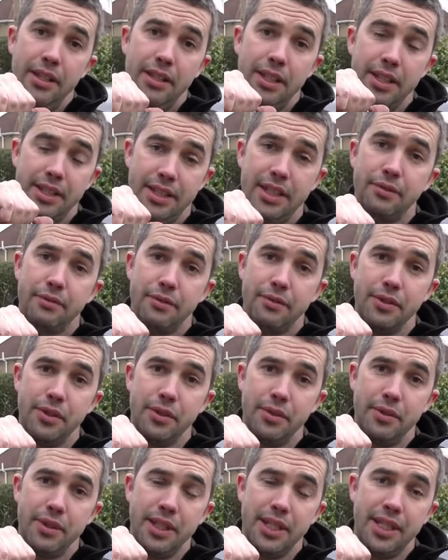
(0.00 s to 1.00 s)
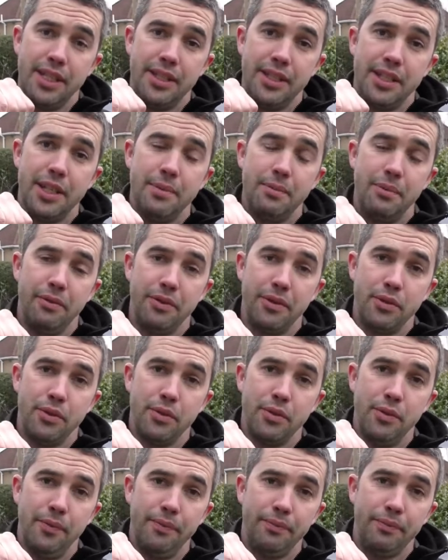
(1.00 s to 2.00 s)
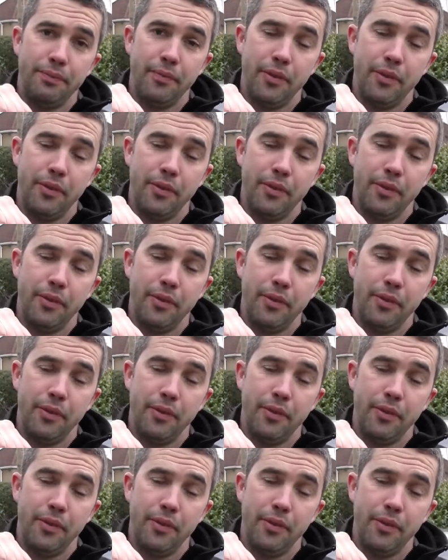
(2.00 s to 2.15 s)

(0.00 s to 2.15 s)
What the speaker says: that's different to the tip of the tool,